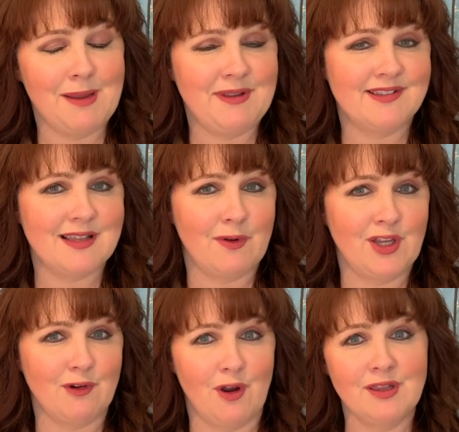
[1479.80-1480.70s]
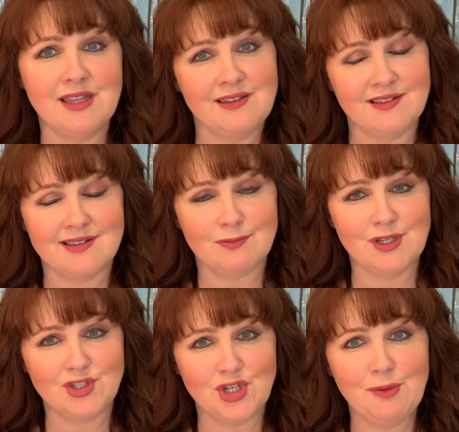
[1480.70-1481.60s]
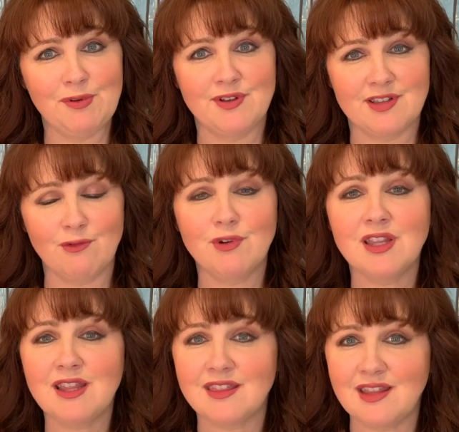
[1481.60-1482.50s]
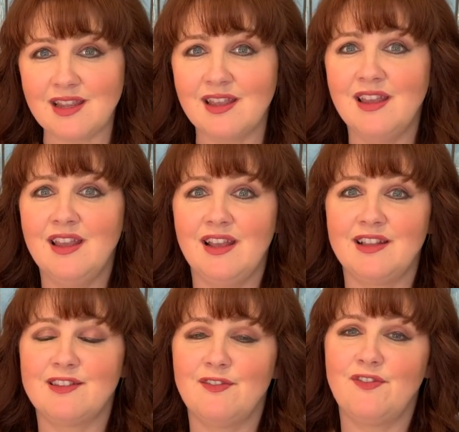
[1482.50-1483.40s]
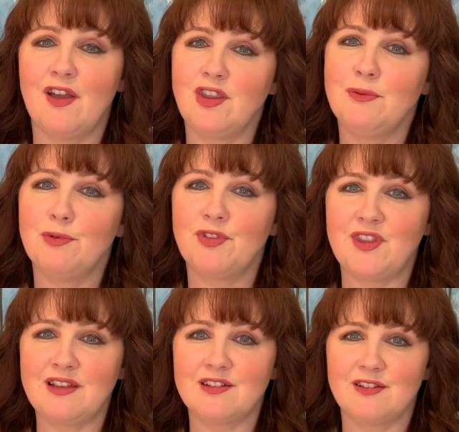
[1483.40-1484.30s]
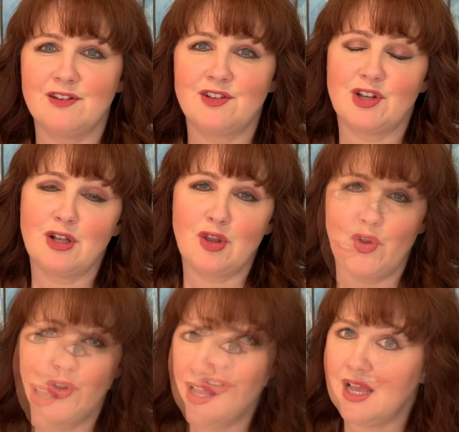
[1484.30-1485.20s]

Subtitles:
maybe sewing your own Linden sweatshirt, because I really think it's a valuable thing to learn.